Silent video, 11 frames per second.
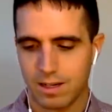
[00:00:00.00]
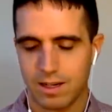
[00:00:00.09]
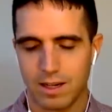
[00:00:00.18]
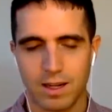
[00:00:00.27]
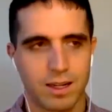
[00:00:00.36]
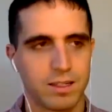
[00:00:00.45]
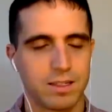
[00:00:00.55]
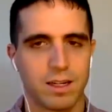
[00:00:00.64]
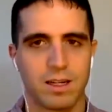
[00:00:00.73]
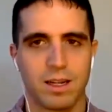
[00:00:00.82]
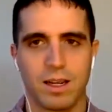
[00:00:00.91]
Okay, is
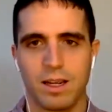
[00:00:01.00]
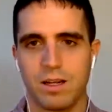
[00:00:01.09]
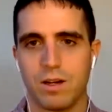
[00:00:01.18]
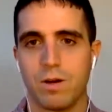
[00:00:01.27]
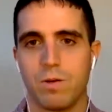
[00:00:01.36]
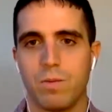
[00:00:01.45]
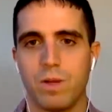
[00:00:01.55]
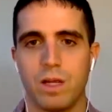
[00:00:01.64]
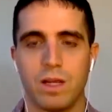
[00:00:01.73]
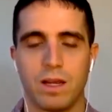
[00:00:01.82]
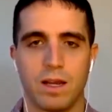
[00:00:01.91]
it A? No.
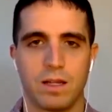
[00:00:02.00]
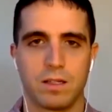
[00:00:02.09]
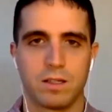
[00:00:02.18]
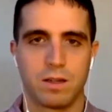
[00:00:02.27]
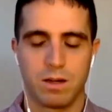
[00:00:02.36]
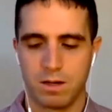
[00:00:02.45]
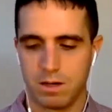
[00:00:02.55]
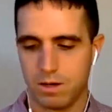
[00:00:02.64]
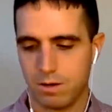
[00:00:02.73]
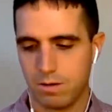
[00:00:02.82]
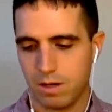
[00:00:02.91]
B? Yes. Odd?
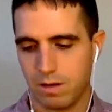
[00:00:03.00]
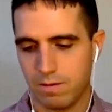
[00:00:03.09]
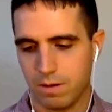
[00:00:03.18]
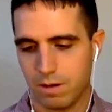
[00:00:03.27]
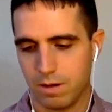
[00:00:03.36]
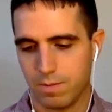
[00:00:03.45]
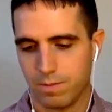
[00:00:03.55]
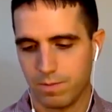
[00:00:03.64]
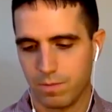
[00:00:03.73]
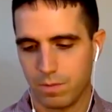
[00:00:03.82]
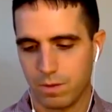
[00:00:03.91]
No. Even?
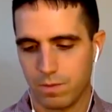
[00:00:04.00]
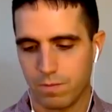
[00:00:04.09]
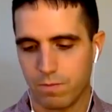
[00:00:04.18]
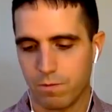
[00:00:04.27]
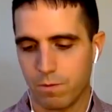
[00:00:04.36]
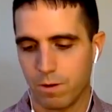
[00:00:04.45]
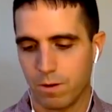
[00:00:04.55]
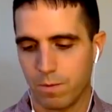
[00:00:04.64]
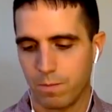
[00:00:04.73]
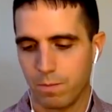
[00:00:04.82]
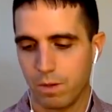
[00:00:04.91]
4.
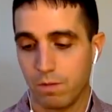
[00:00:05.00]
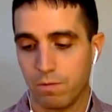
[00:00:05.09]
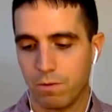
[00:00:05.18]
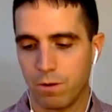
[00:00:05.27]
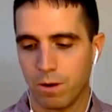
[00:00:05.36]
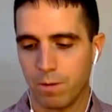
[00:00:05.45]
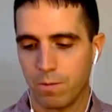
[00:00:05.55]
B4.